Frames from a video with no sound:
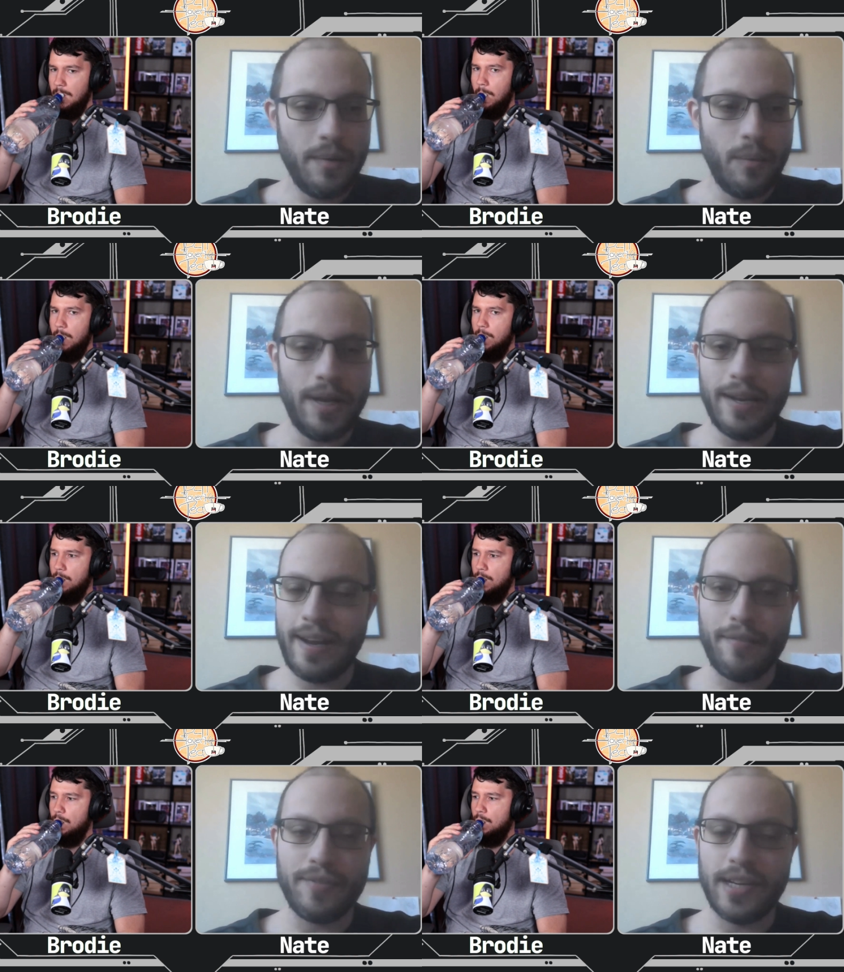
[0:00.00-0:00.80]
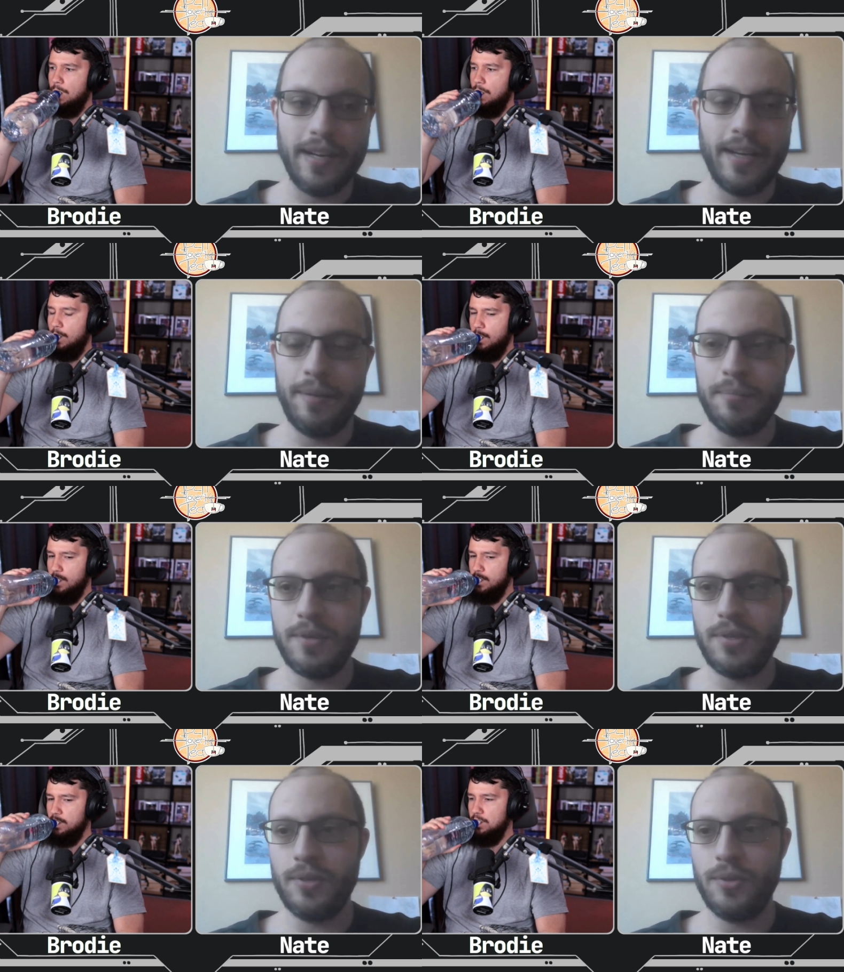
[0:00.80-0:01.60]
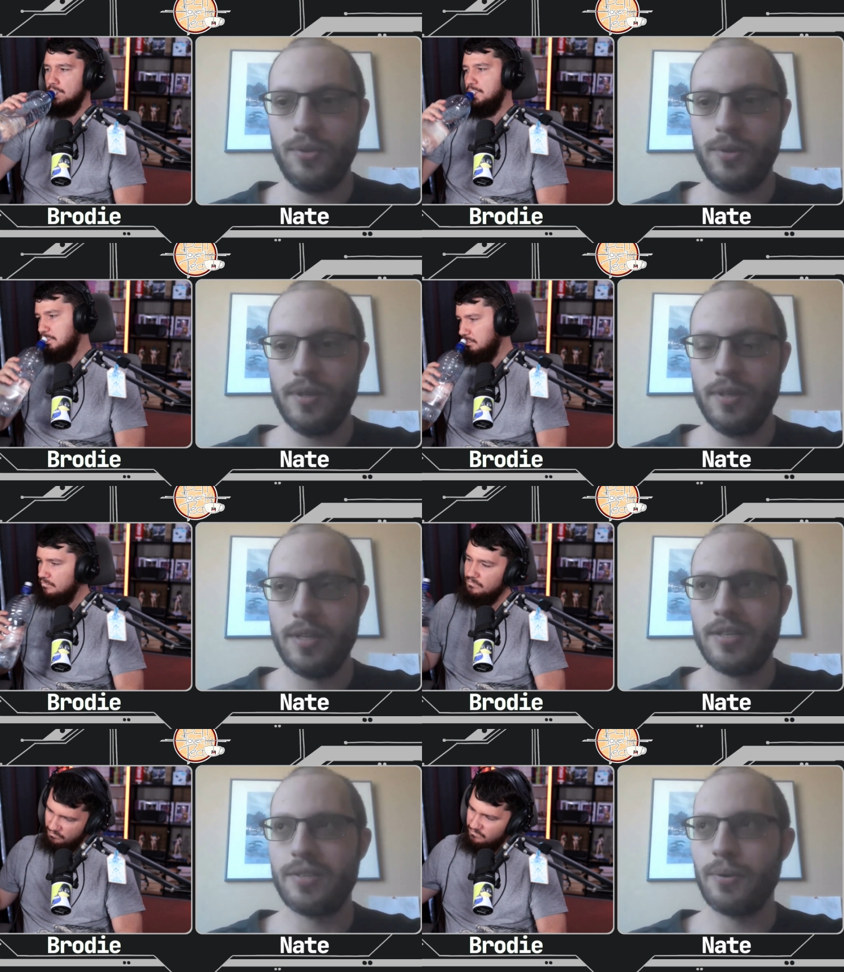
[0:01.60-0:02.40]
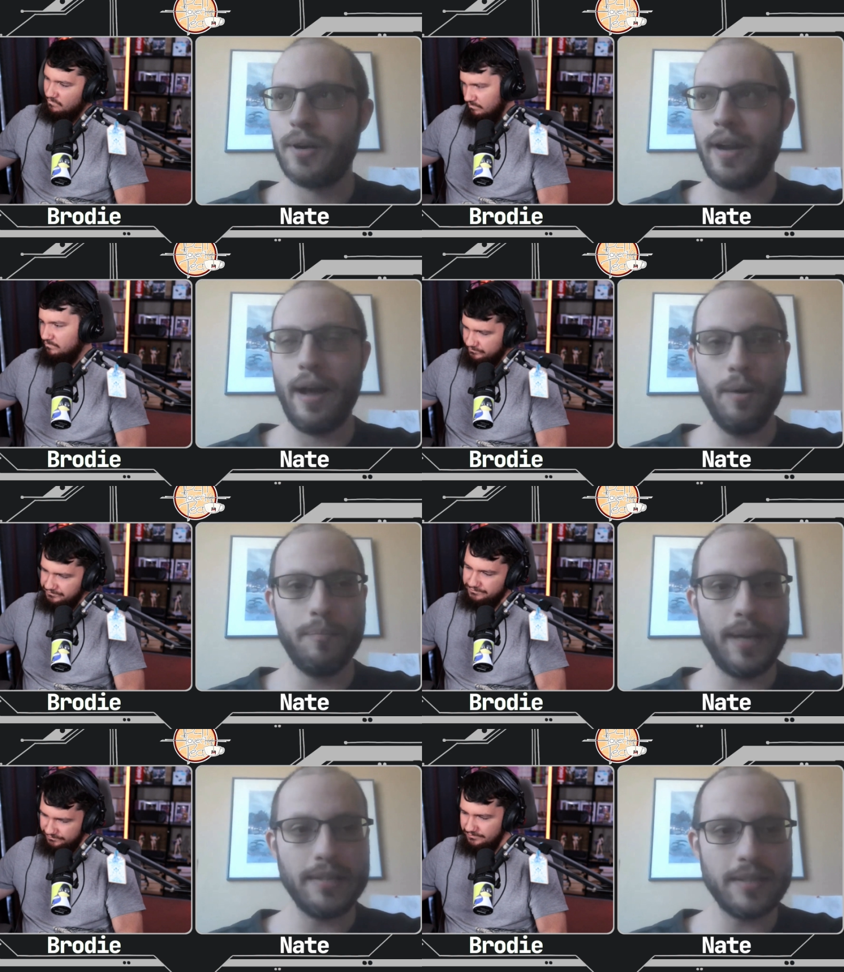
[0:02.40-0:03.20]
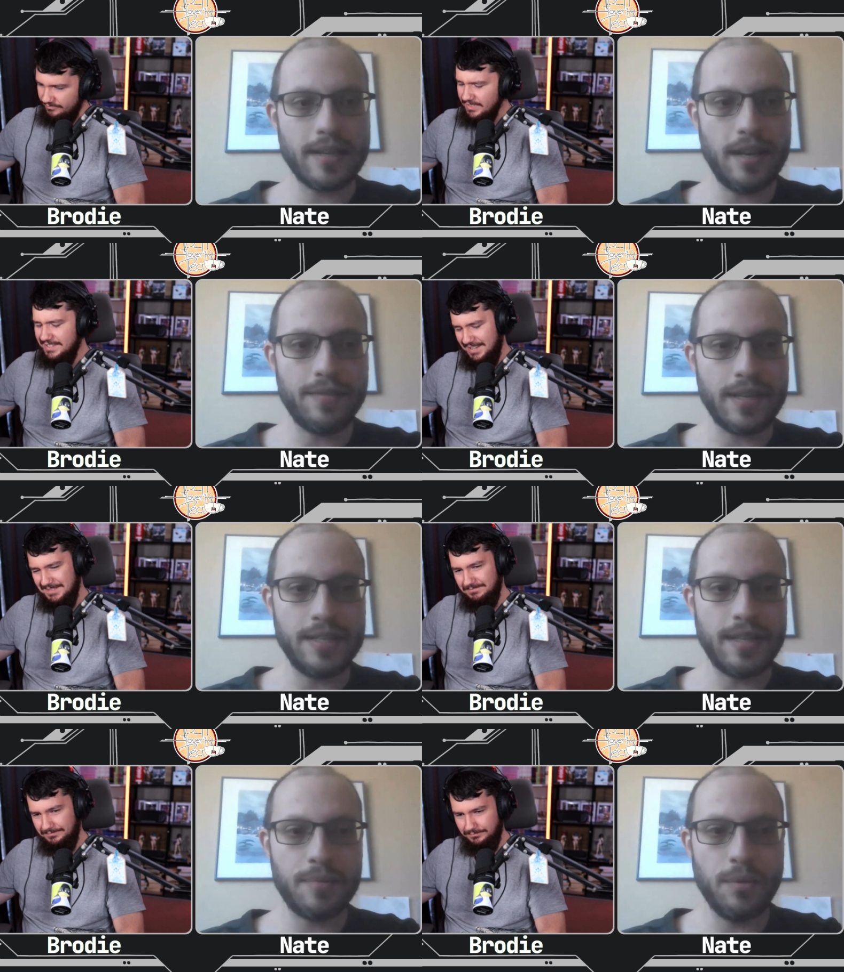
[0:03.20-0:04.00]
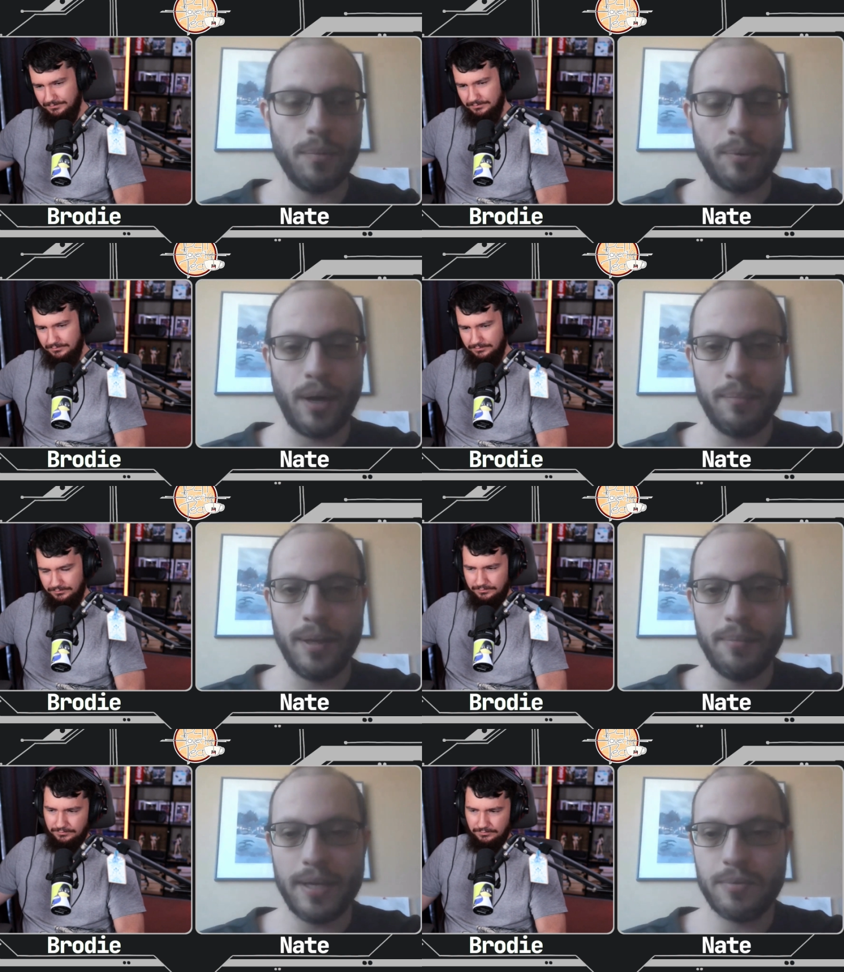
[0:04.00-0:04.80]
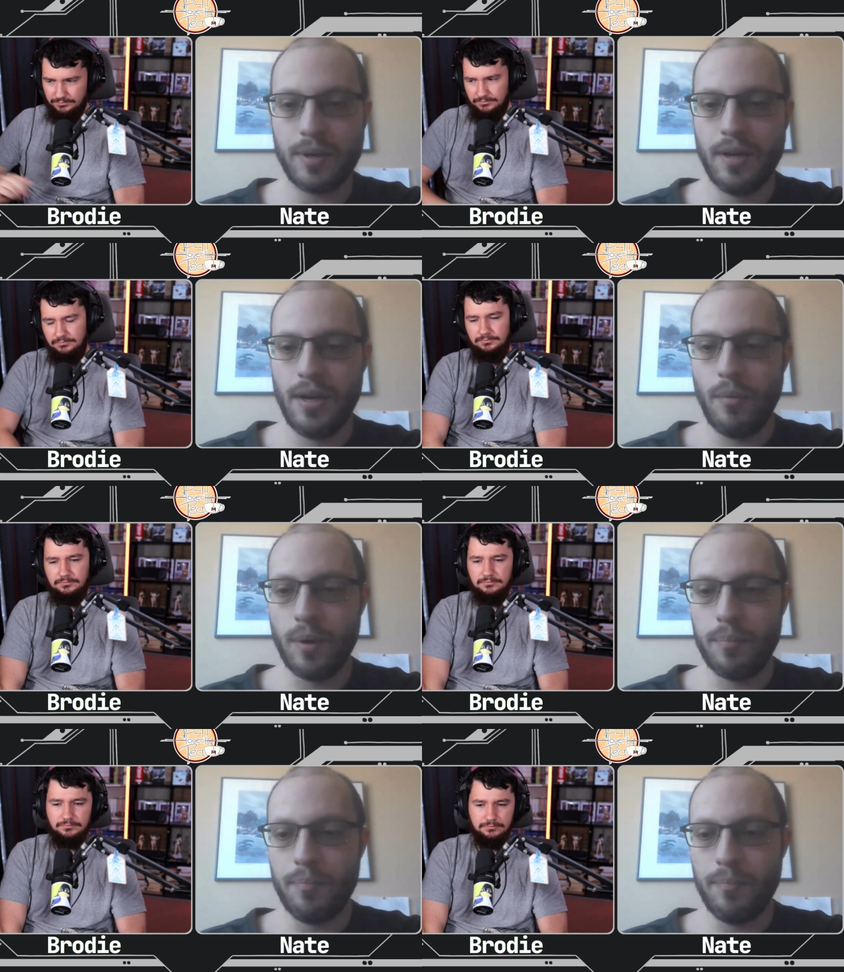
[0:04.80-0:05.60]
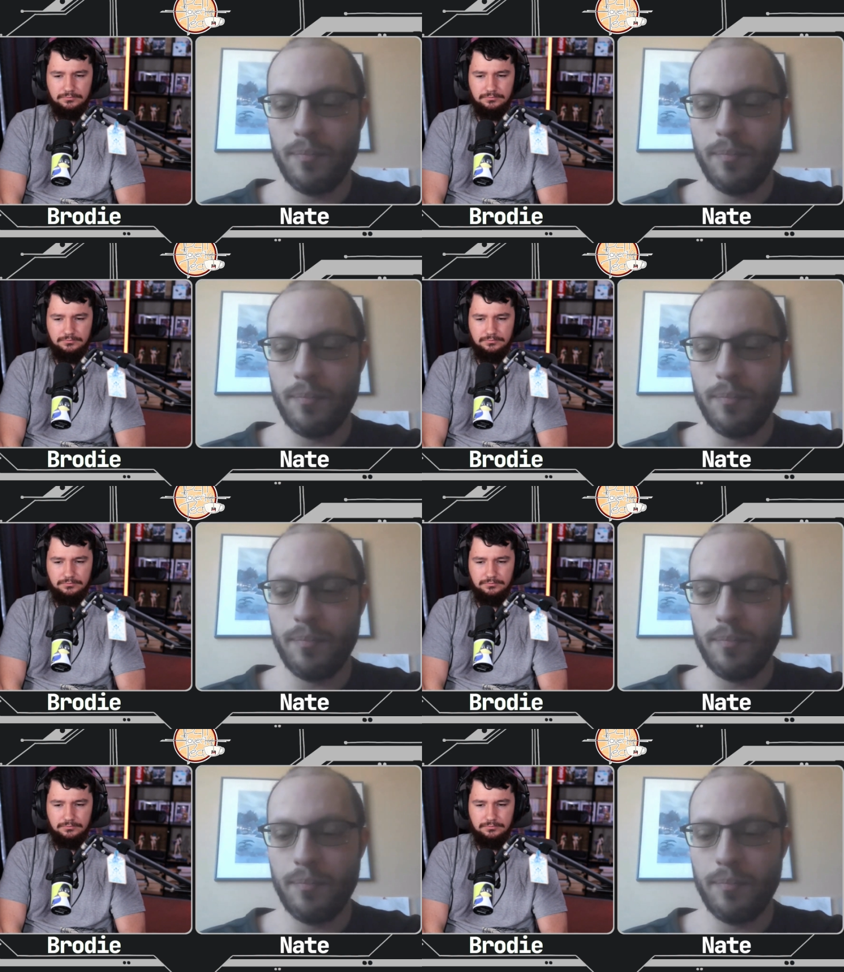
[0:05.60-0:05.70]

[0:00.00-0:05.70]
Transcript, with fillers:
Speaker 1: we didn't have time to sorted out because it's kind of a conceptual problem because we're we're